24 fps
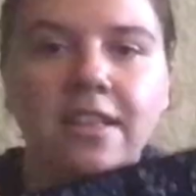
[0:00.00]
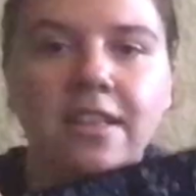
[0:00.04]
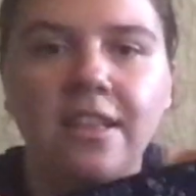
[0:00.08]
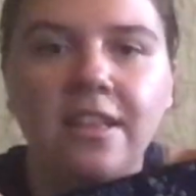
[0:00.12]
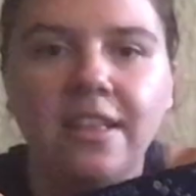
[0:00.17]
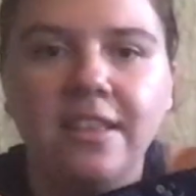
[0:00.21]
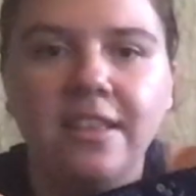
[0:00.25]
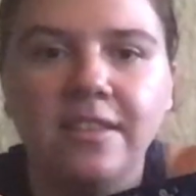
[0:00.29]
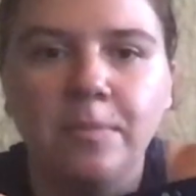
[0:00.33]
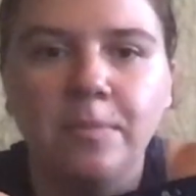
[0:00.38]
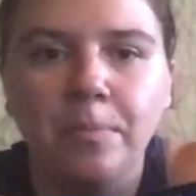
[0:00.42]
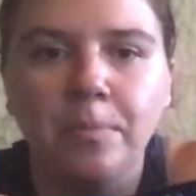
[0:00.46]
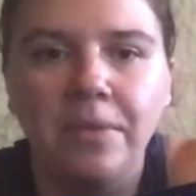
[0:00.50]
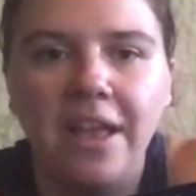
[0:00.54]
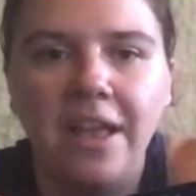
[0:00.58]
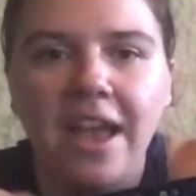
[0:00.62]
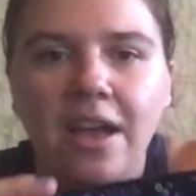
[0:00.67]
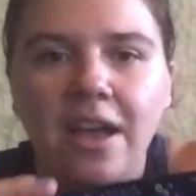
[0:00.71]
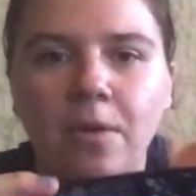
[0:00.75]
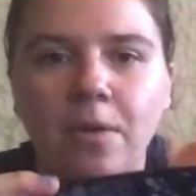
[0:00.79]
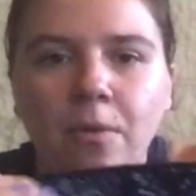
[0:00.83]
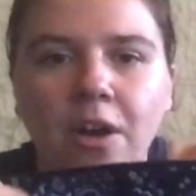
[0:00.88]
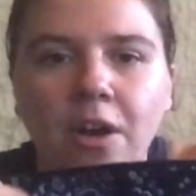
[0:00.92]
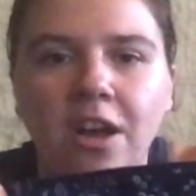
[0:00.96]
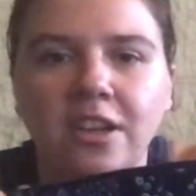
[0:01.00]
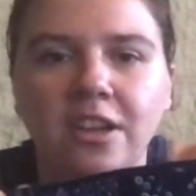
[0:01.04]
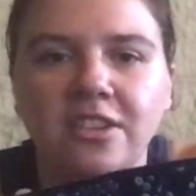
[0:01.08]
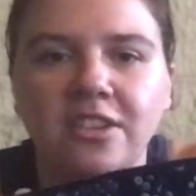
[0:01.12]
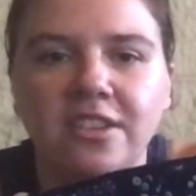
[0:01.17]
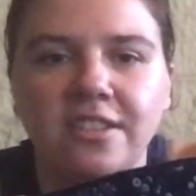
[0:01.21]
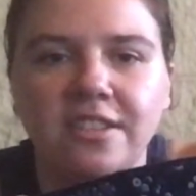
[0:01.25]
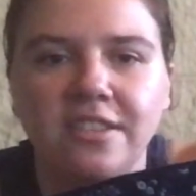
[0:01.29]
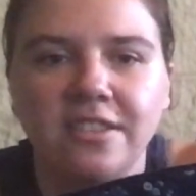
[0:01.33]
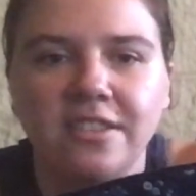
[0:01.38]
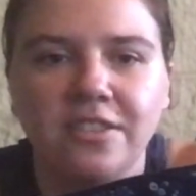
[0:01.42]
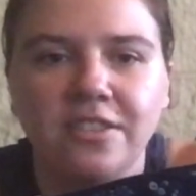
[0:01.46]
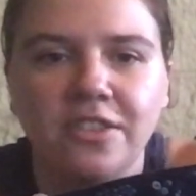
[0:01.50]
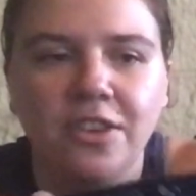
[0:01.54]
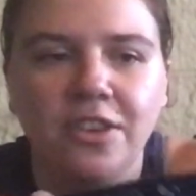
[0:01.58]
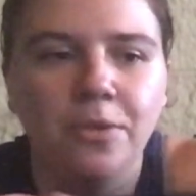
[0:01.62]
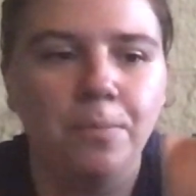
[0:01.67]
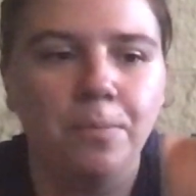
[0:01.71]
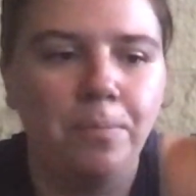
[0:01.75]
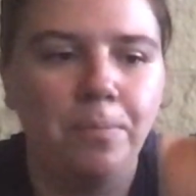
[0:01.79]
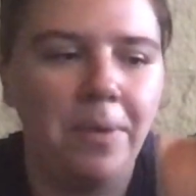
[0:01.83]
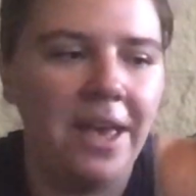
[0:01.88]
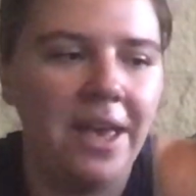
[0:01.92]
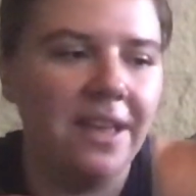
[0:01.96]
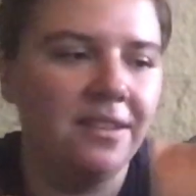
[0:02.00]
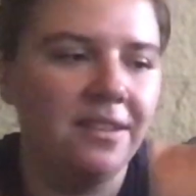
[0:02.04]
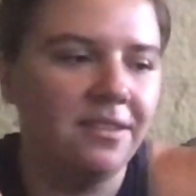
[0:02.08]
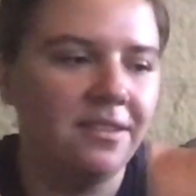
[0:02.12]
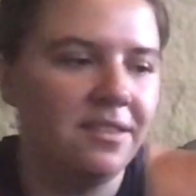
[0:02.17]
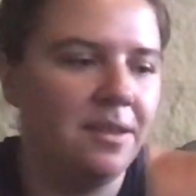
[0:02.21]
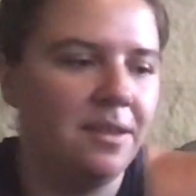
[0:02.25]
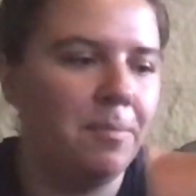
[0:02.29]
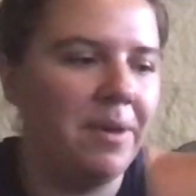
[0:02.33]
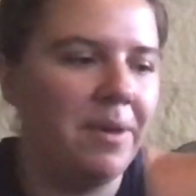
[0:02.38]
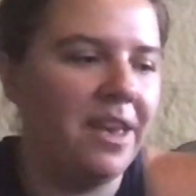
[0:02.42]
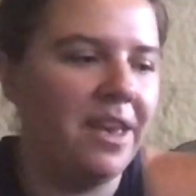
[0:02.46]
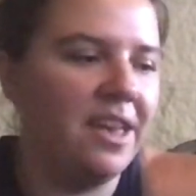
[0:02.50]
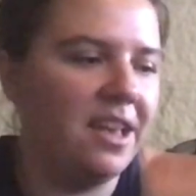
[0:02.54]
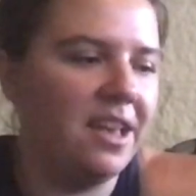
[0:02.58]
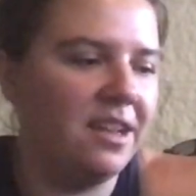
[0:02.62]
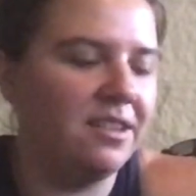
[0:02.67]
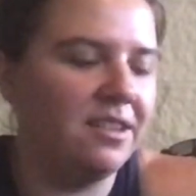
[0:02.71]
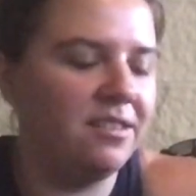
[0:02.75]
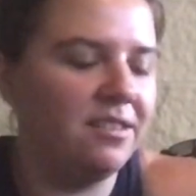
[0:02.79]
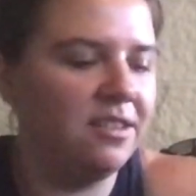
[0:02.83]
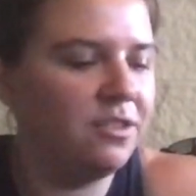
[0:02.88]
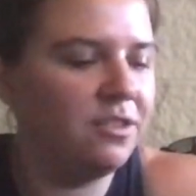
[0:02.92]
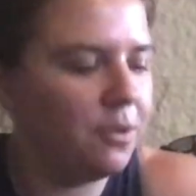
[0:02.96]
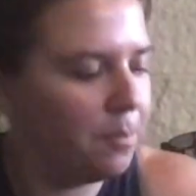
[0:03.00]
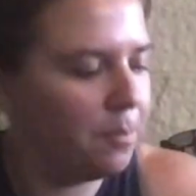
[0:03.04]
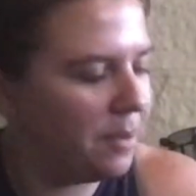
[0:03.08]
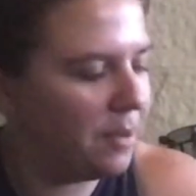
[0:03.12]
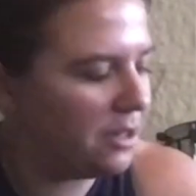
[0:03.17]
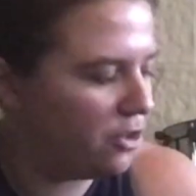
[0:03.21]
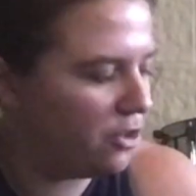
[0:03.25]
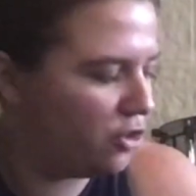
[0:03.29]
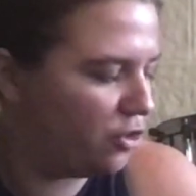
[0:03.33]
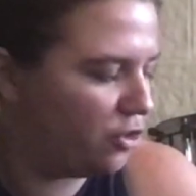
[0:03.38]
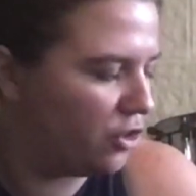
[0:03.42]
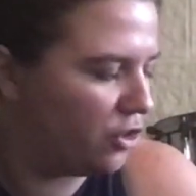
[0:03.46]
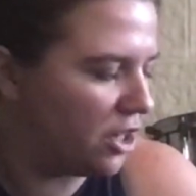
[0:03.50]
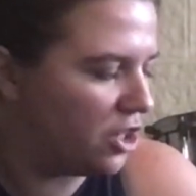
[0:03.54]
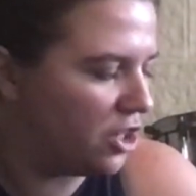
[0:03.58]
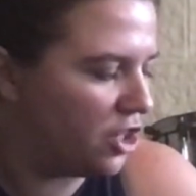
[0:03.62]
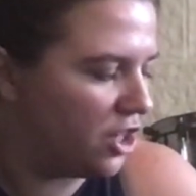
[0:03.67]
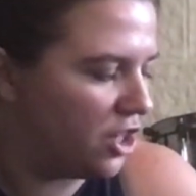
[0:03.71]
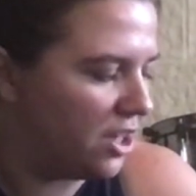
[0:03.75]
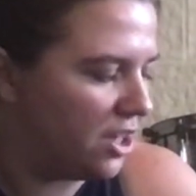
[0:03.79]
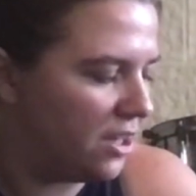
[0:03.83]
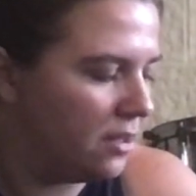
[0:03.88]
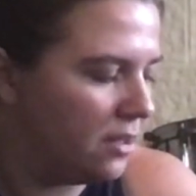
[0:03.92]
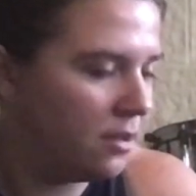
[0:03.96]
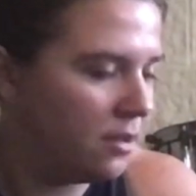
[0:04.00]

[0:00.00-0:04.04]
And this black wash has this cute paisley band. These are a bit stretchy.